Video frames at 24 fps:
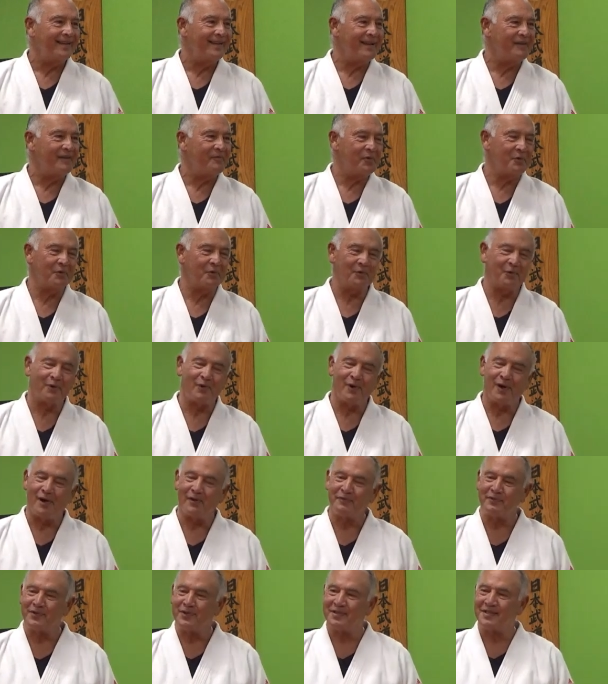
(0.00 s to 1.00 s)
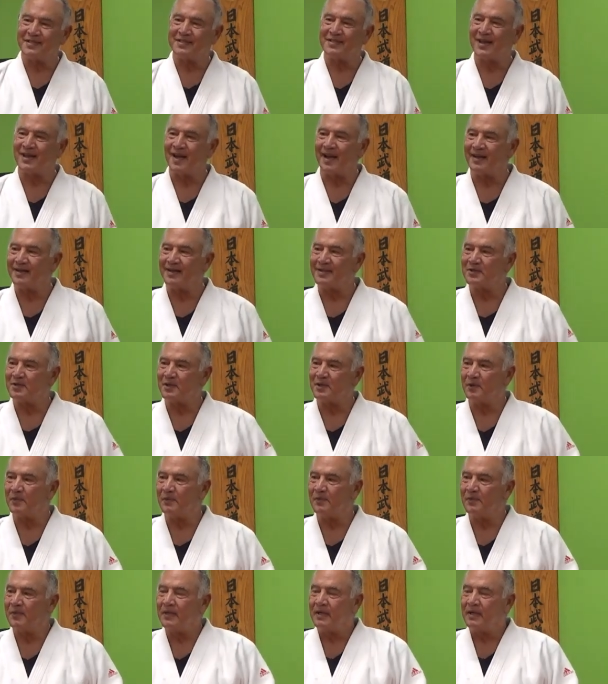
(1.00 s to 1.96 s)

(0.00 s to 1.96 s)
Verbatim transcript: if you were off to the side. So